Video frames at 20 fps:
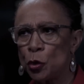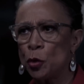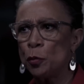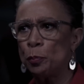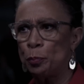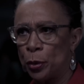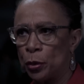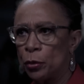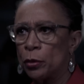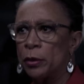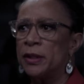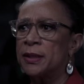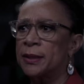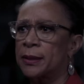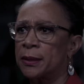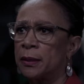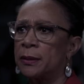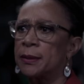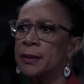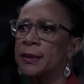You pull
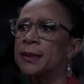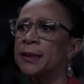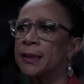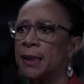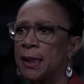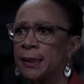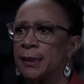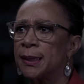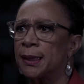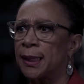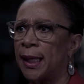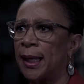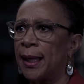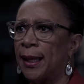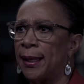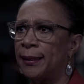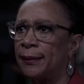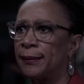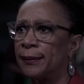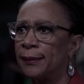this little stunt
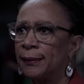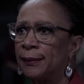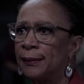again,